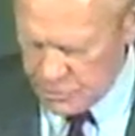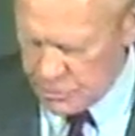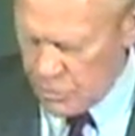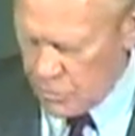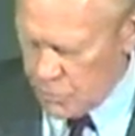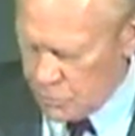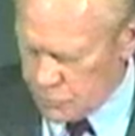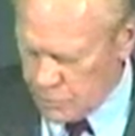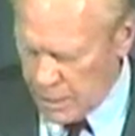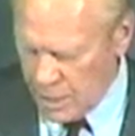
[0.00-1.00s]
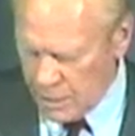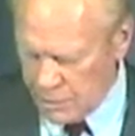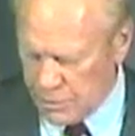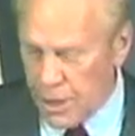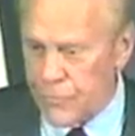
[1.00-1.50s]
it goes to
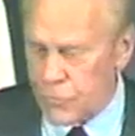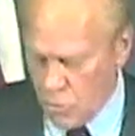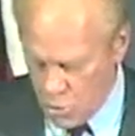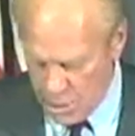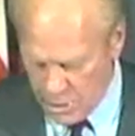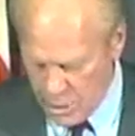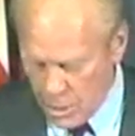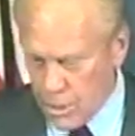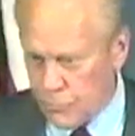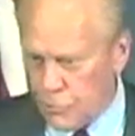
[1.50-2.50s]
Anne Devroy of the